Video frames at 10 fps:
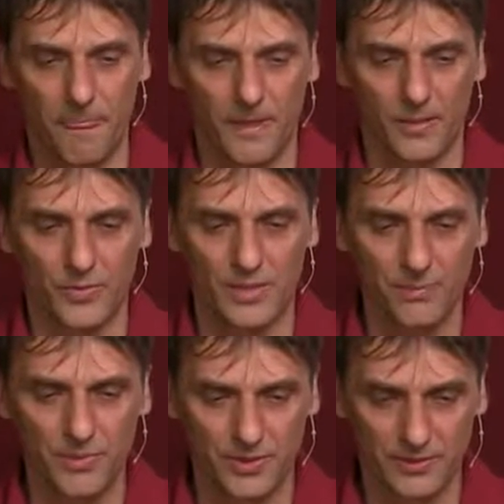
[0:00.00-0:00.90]

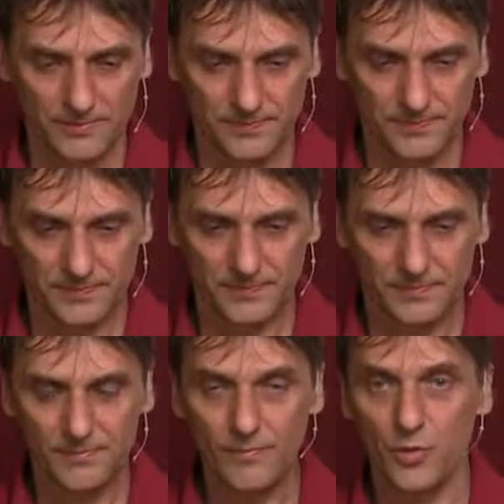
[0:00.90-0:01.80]
consumption
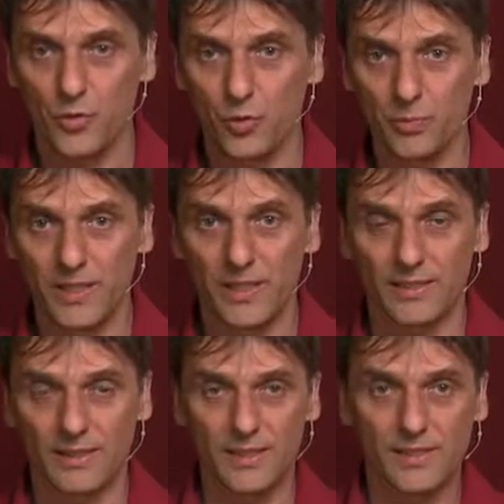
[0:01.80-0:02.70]
should be
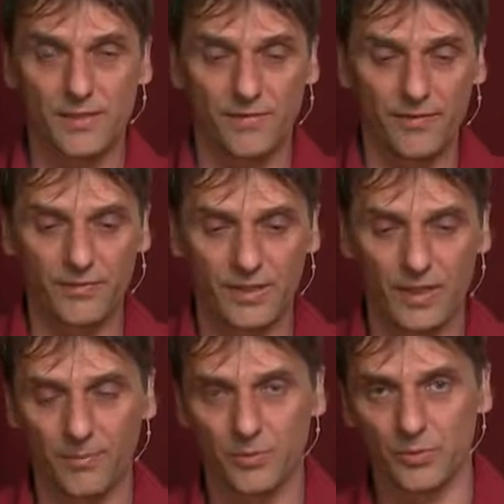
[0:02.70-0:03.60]
at least 50
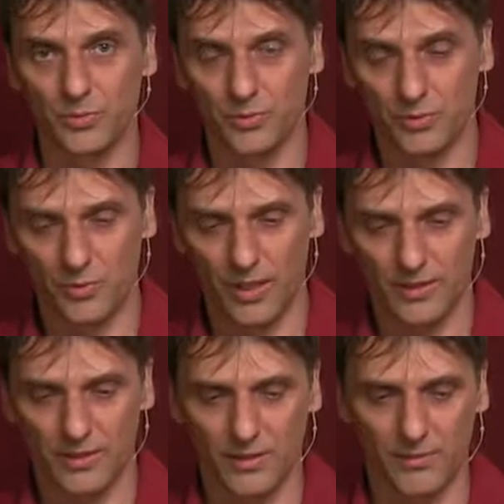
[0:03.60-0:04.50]
up to
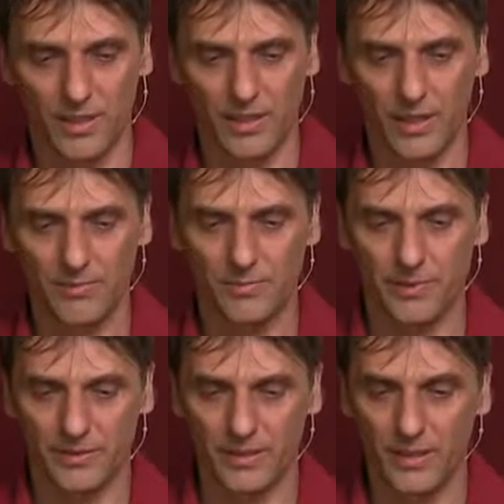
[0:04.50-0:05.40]
200 milligrams
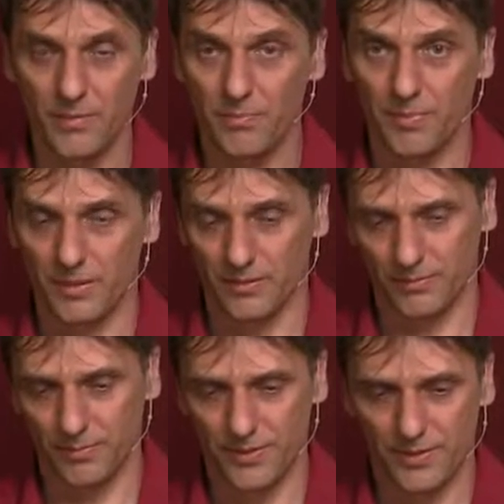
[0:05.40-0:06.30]
per day per
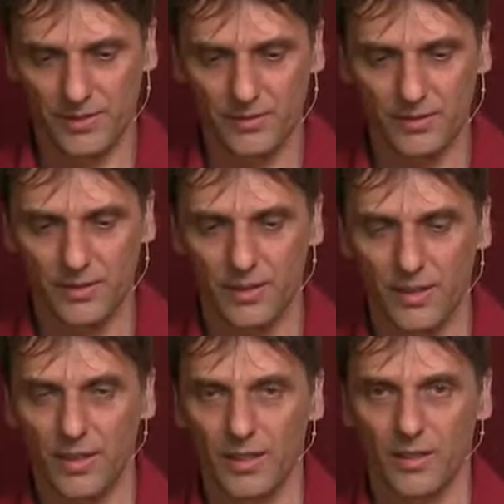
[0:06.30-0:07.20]
person.
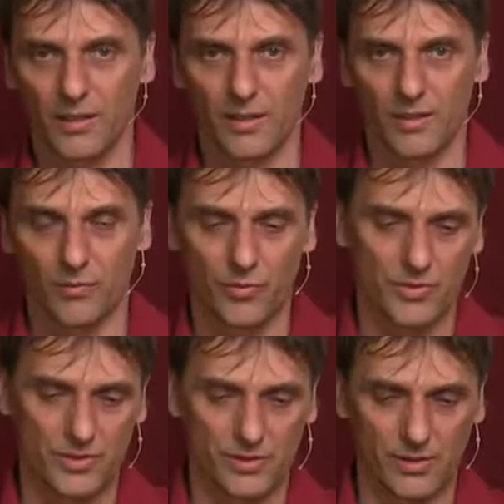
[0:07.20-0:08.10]
Uh, of
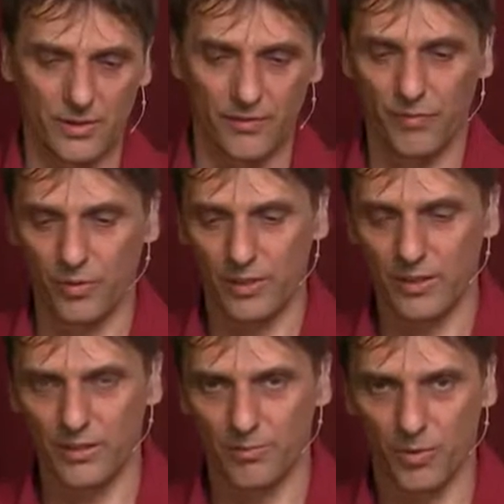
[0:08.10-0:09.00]
course, if you eat
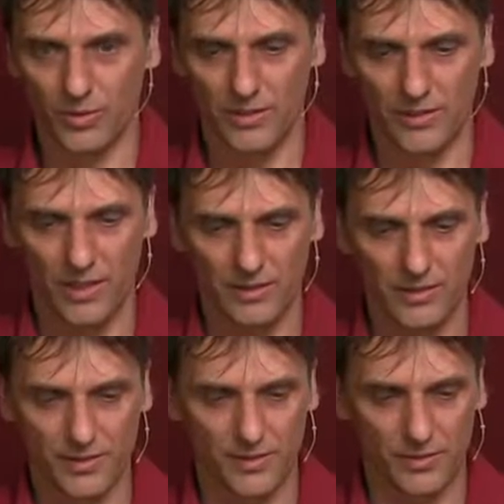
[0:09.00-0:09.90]
it more than
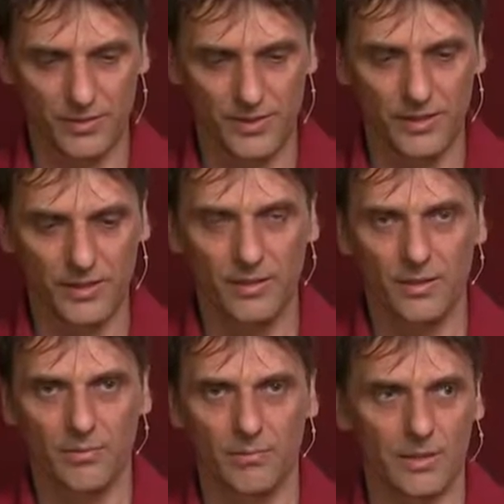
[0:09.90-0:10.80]
300, it's toxic.
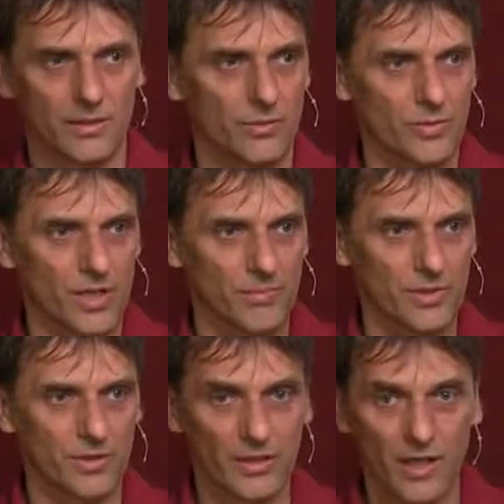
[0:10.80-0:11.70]
But consumption in